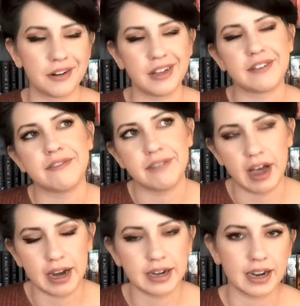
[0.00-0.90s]
And they're like,
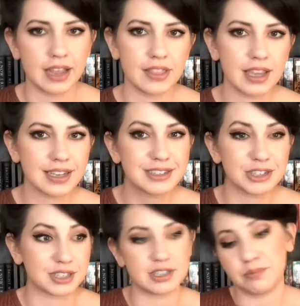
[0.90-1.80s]
fine. And they
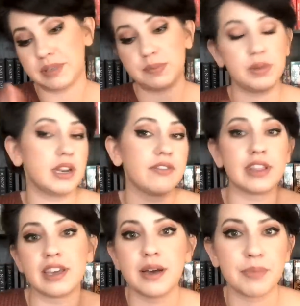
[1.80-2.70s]
just split
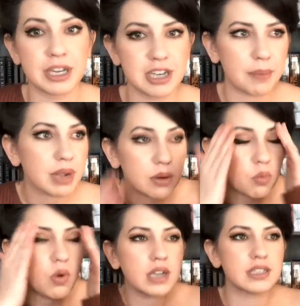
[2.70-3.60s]
everything up by chapter. Like,
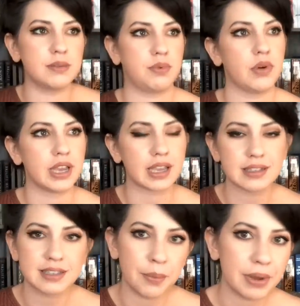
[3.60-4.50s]
what's the point?
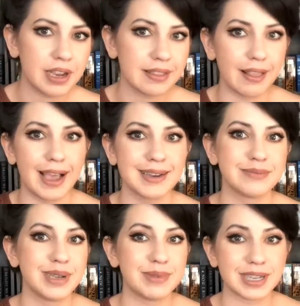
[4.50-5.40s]
Can somebody
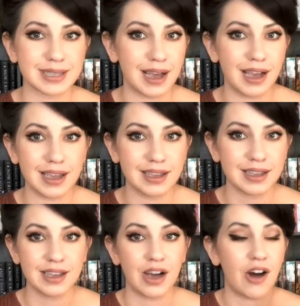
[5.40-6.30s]
enlighten me? Because
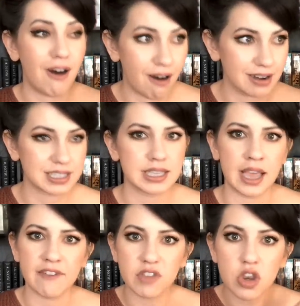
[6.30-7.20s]
I
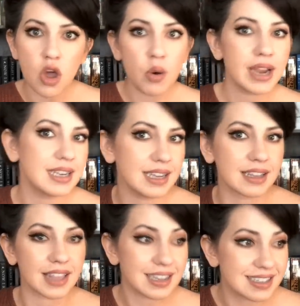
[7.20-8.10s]
honestly have no
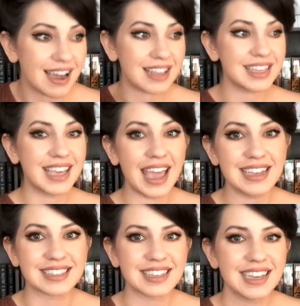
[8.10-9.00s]
idea. That is not the
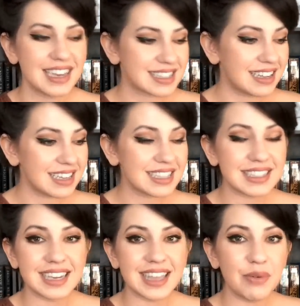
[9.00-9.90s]
case. It's not like
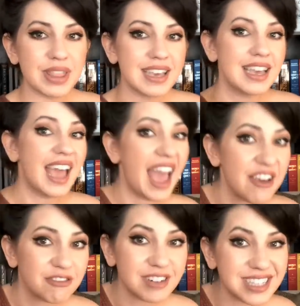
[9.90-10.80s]
it's like that with
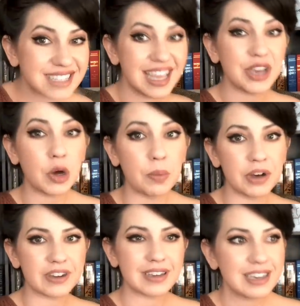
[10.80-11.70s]
every single
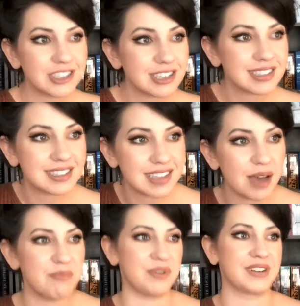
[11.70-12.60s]
book. It's just
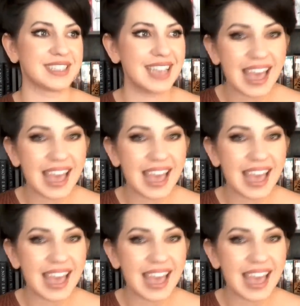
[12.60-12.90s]
some books.